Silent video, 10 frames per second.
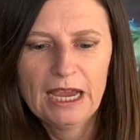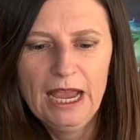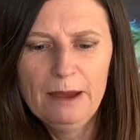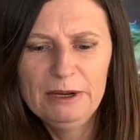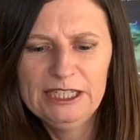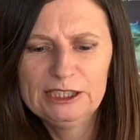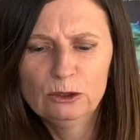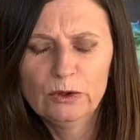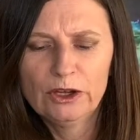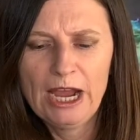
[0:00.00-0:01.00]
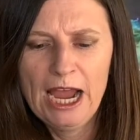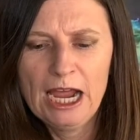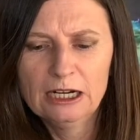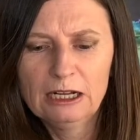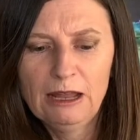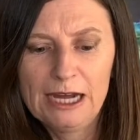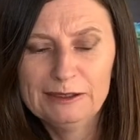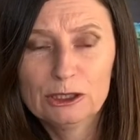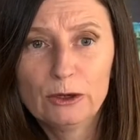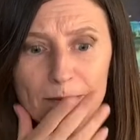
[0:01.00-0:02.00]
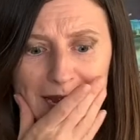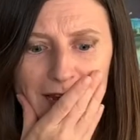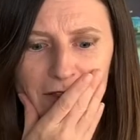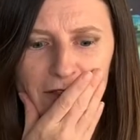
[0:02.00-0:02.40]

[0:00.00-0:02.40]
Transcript: Ebony stood with her hand clasped to her mouth.